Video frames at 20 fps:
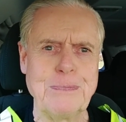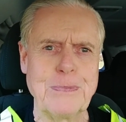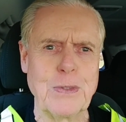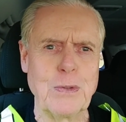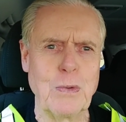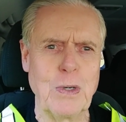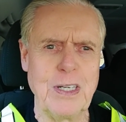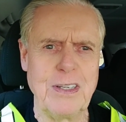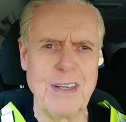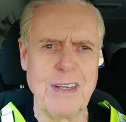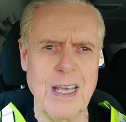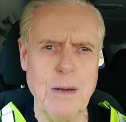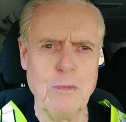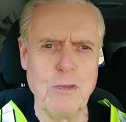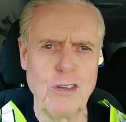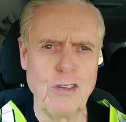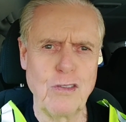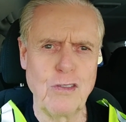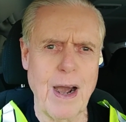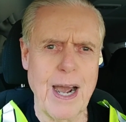When
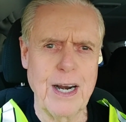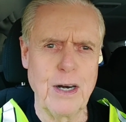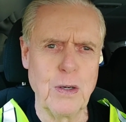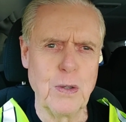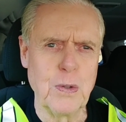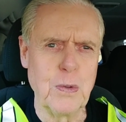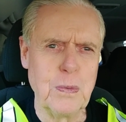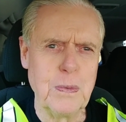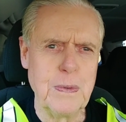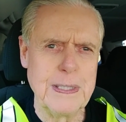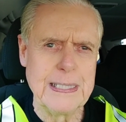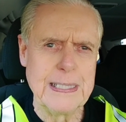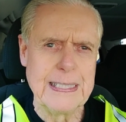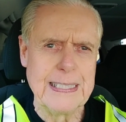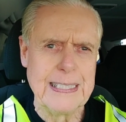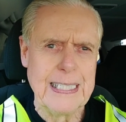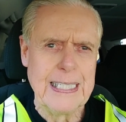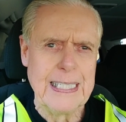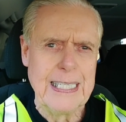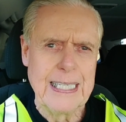teams try to,
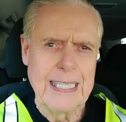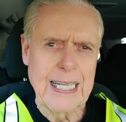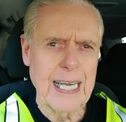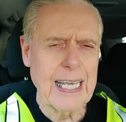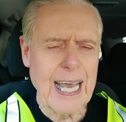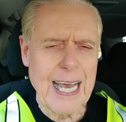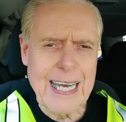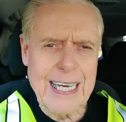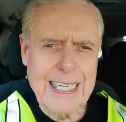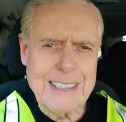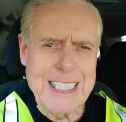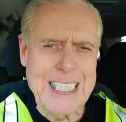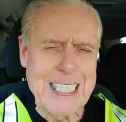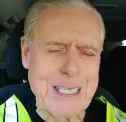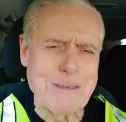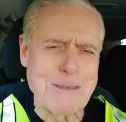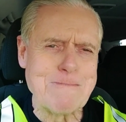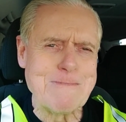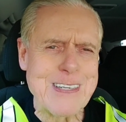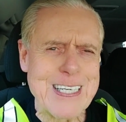
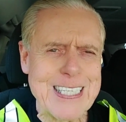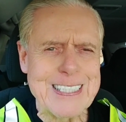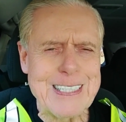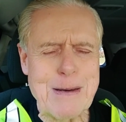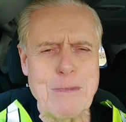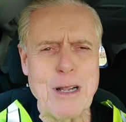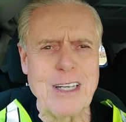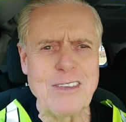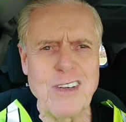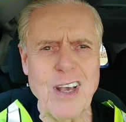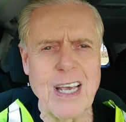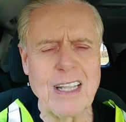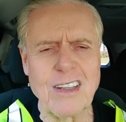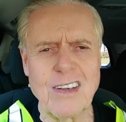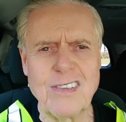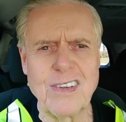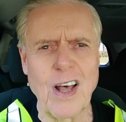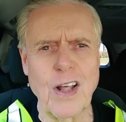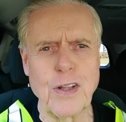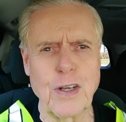I'm not saying the
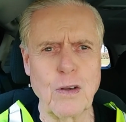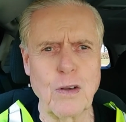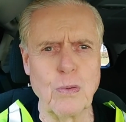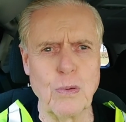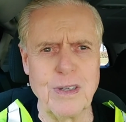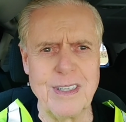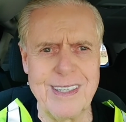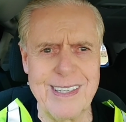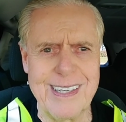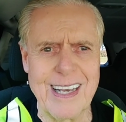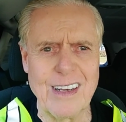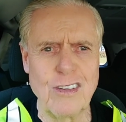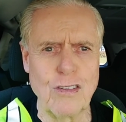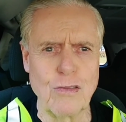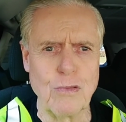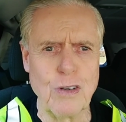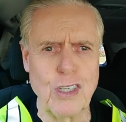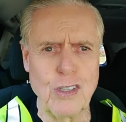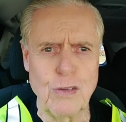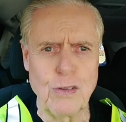Celtics were
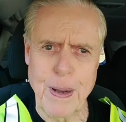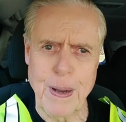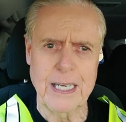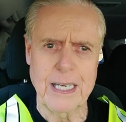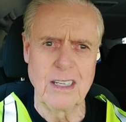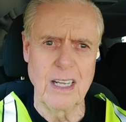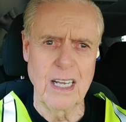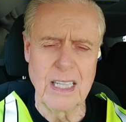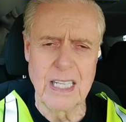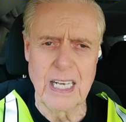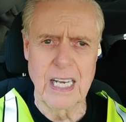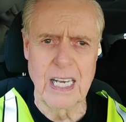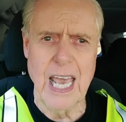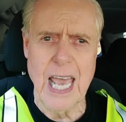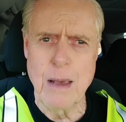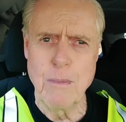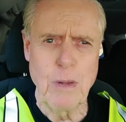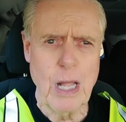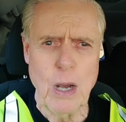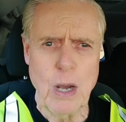disrespecting the
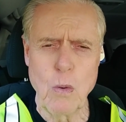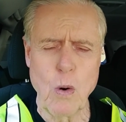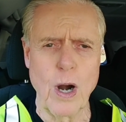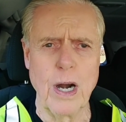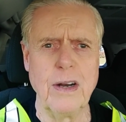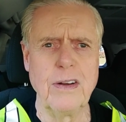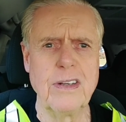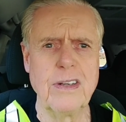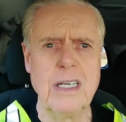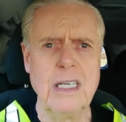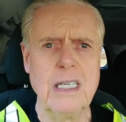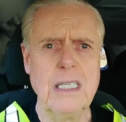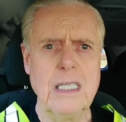game. They weren't.